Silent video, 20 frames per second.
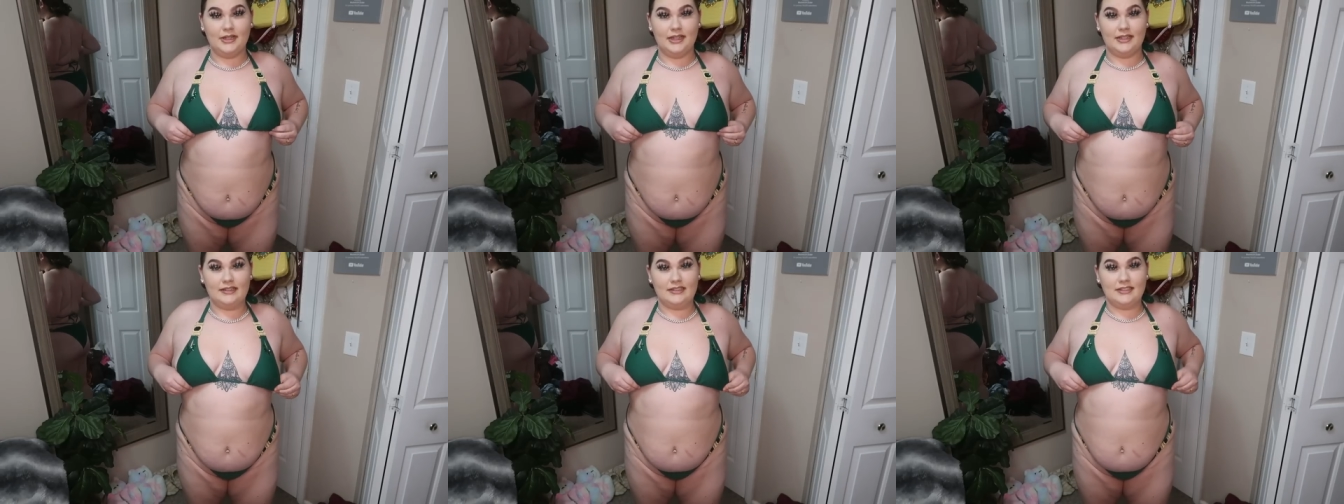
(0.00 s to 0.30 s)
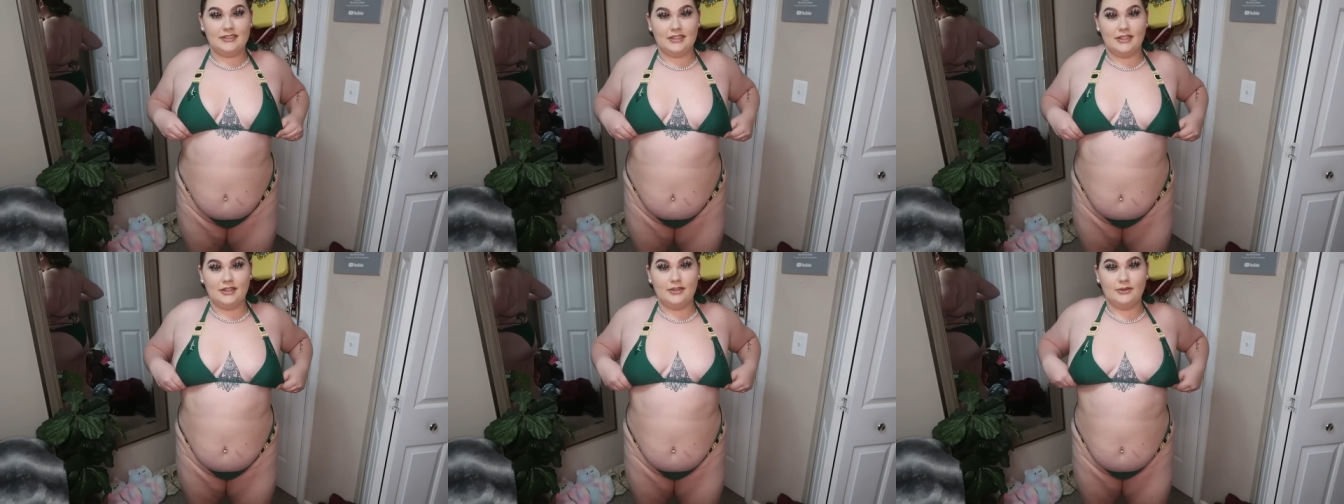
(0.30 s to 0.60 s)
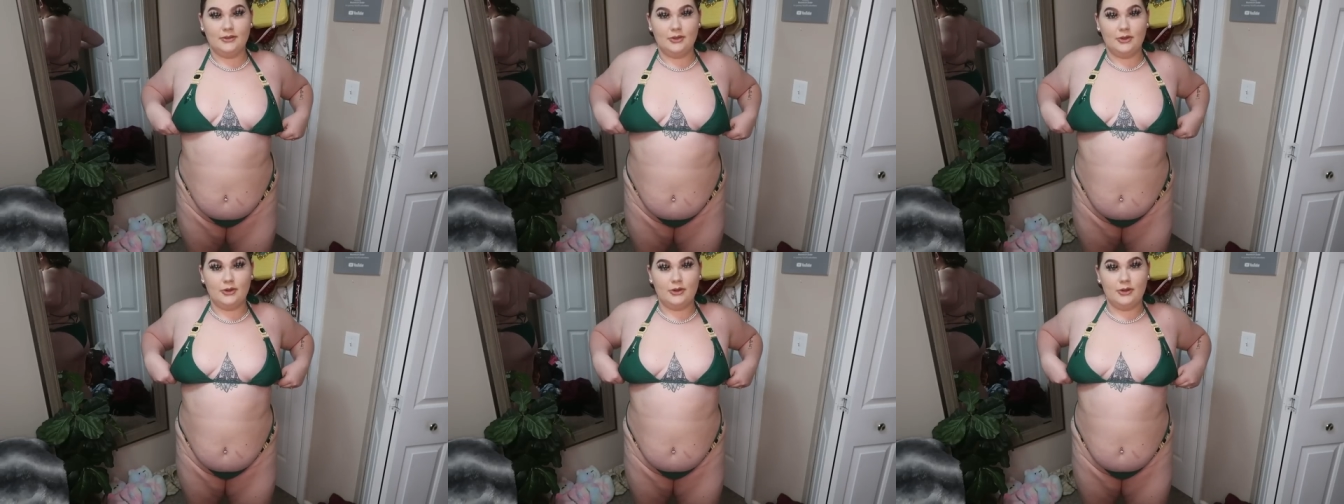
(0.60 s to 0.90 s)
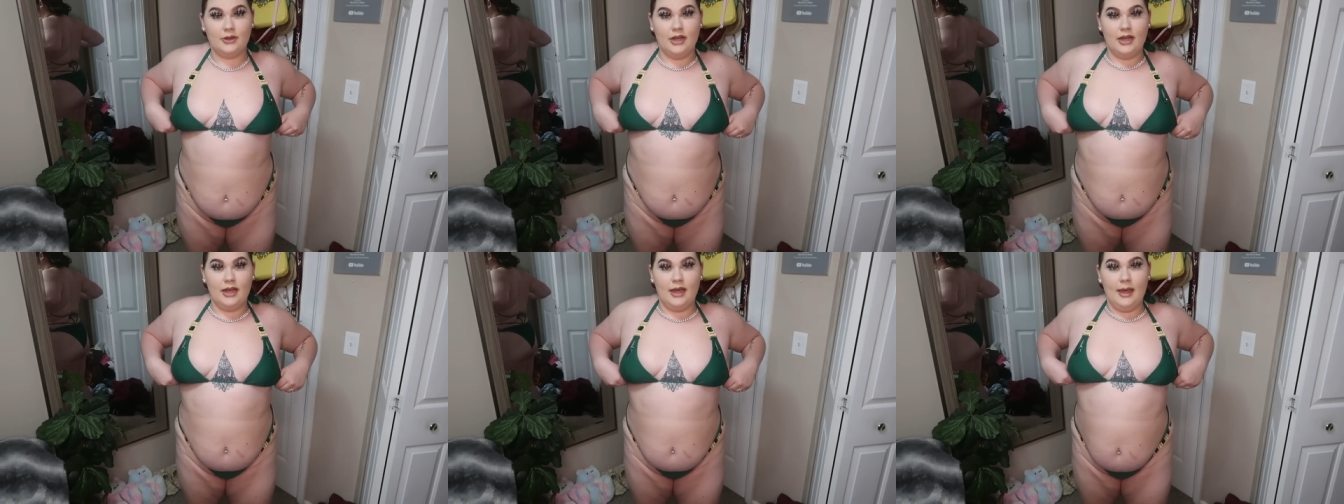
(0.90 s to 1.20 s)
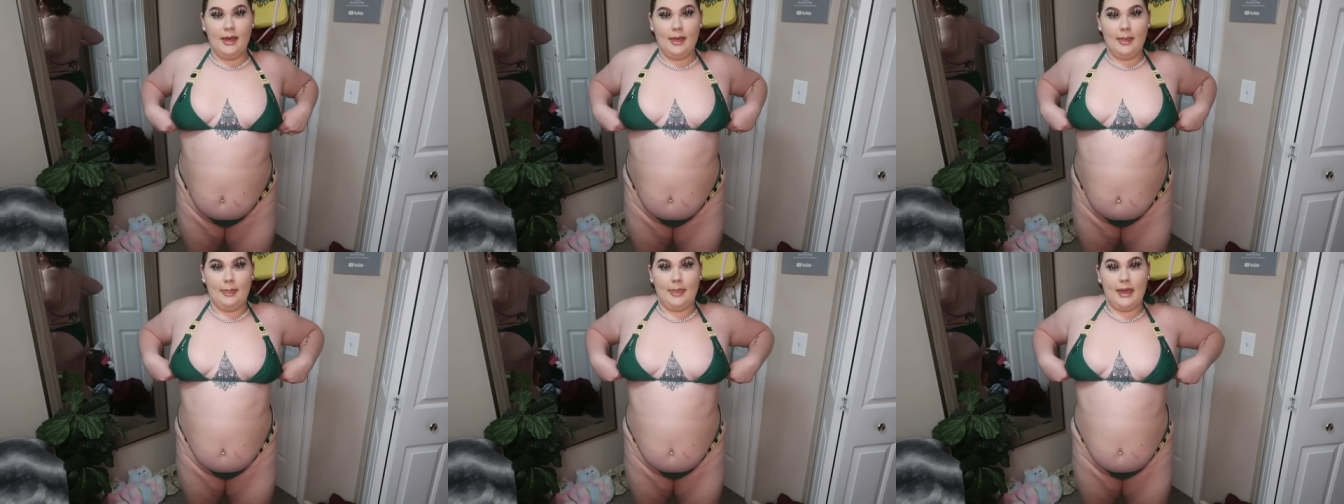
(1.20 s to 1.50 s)
Like this cute little
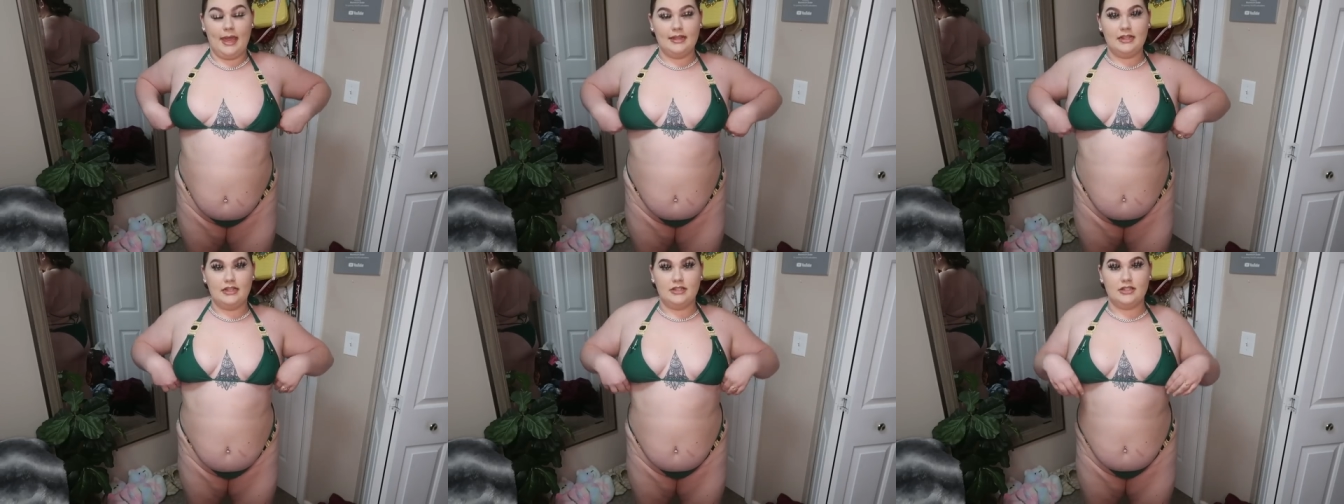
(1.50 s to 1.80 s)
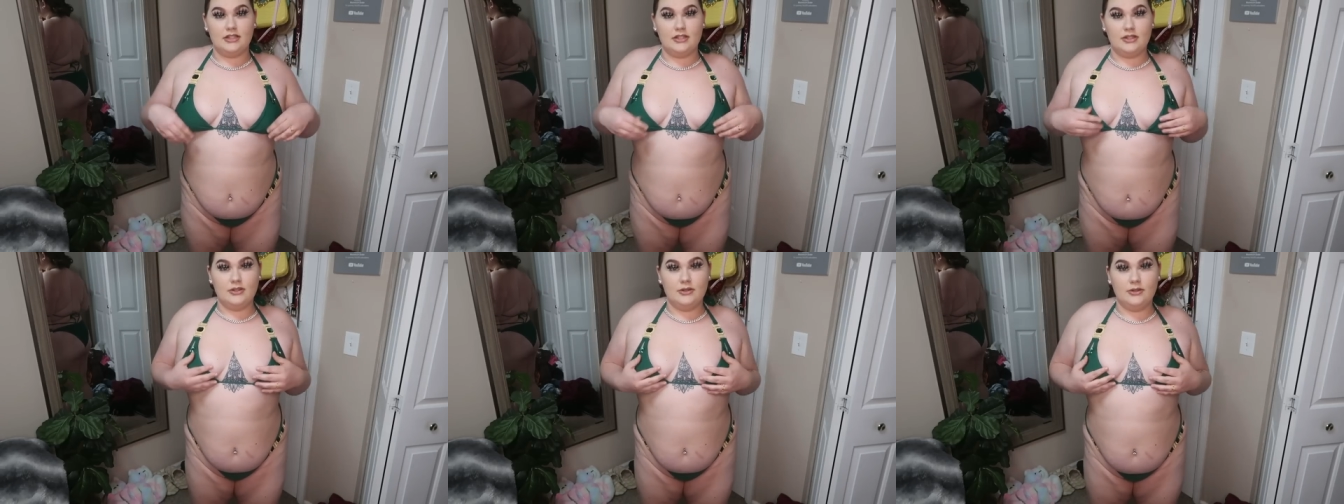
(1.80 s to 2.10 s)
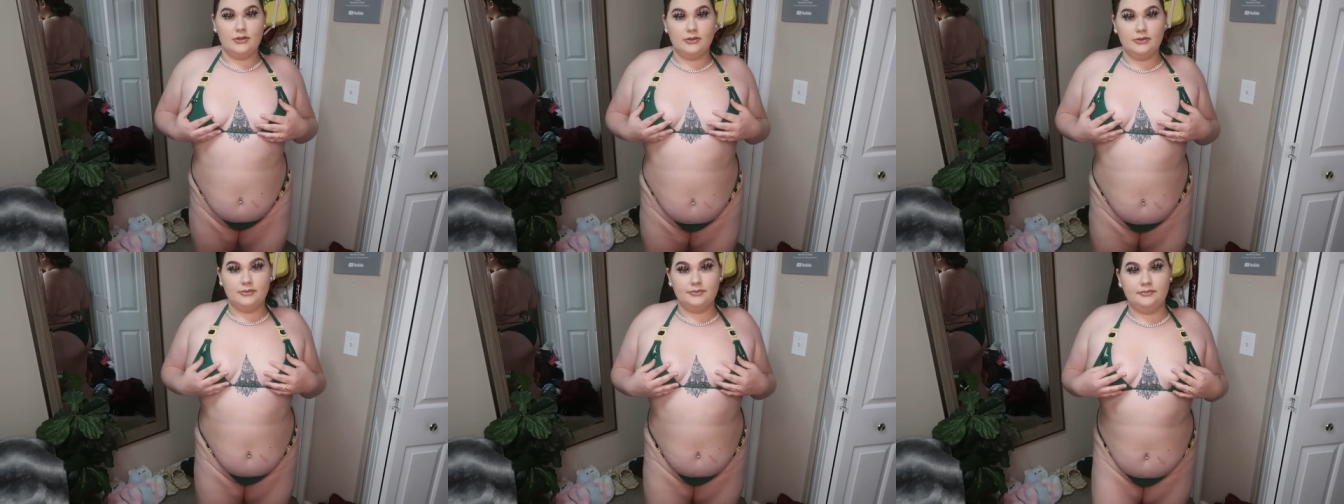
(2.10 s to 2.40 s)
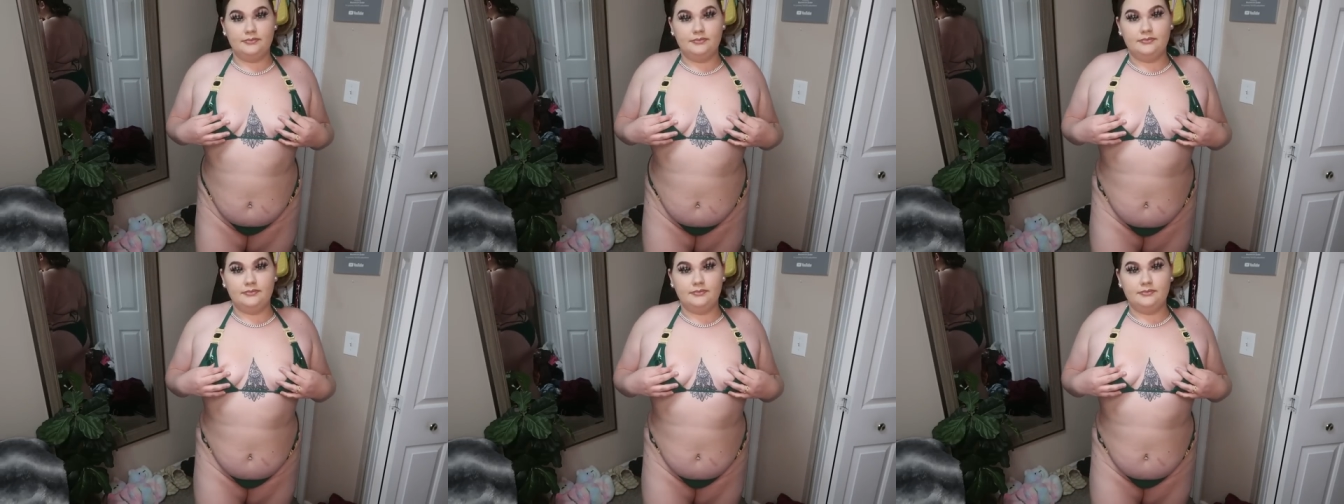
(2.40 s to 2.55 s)
bathing suit.